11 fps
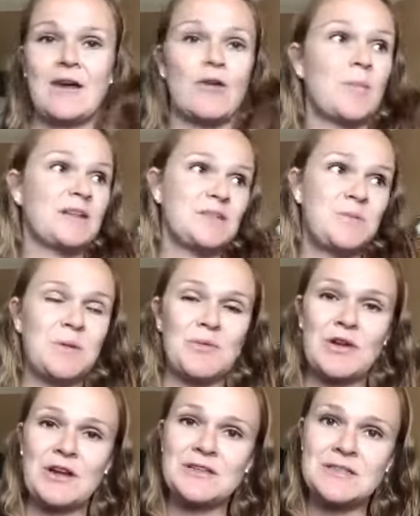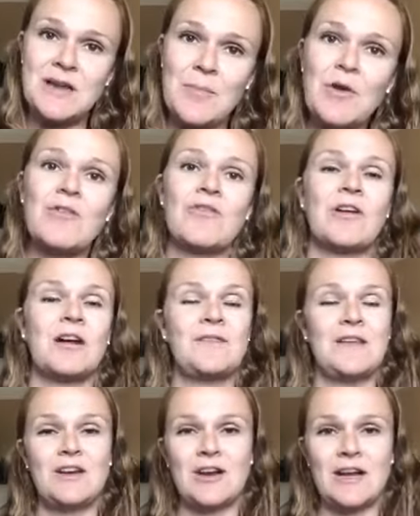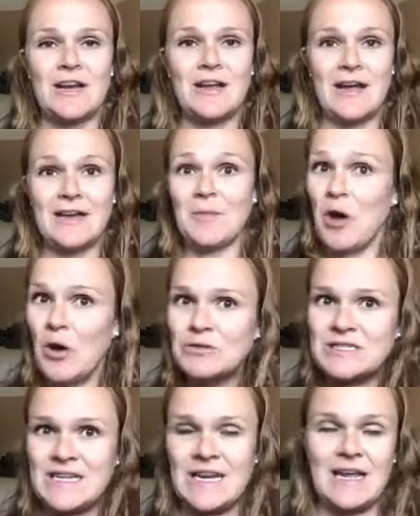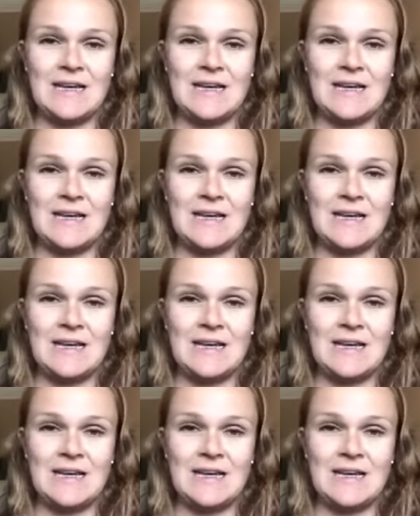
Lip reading: or a bunch of people are going to stop over, and then you're going to end up hosting.